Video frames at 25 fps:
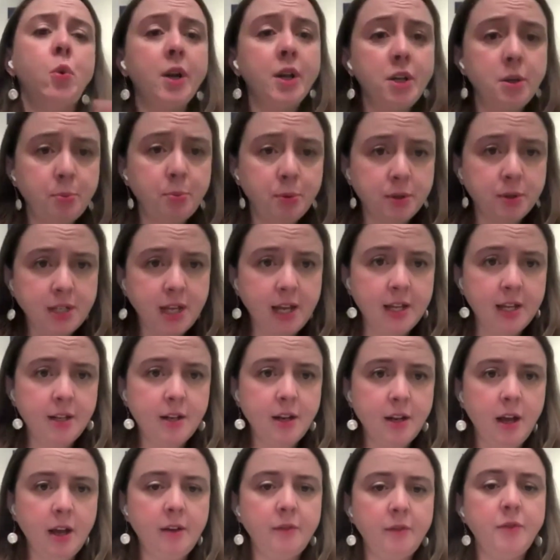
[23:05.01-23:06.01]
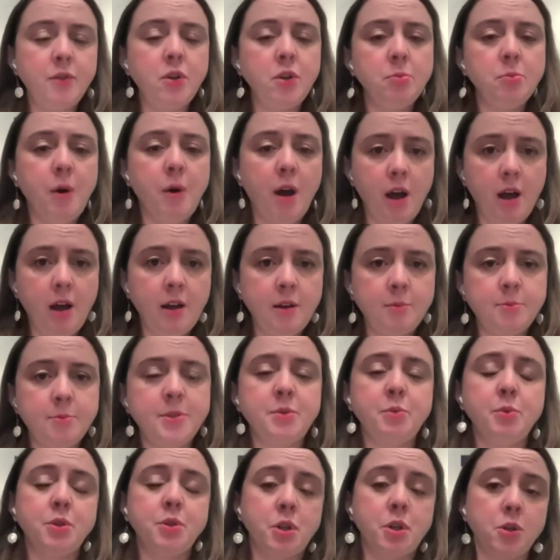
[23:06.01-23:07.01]
22% of new
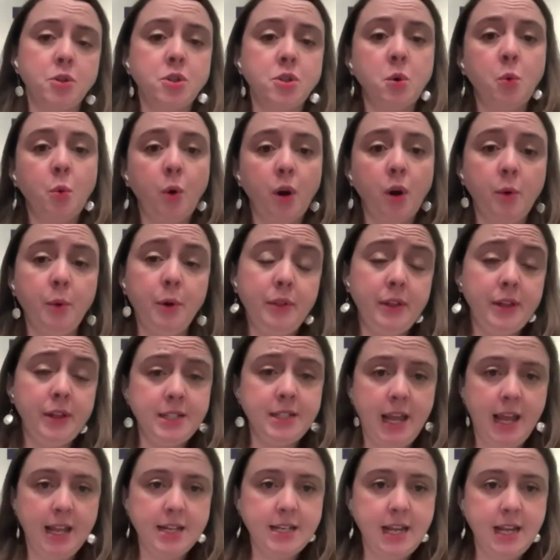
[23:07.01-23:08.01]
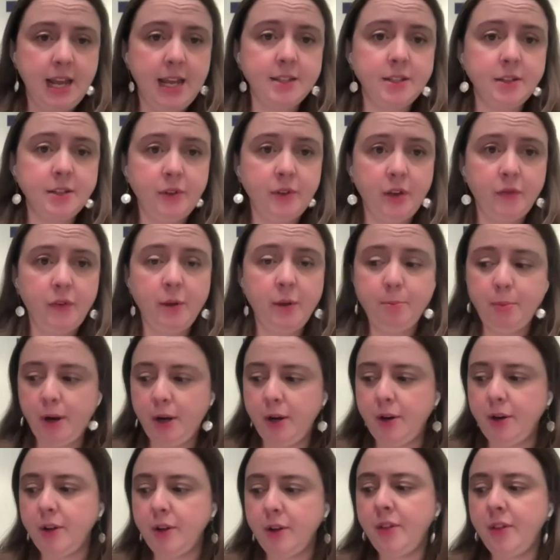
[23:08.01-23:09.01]
moms return to work within 10 days of giving
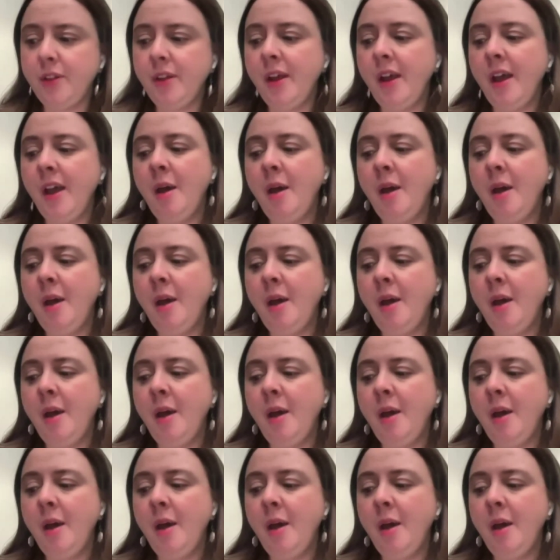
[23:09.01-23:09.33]
birth,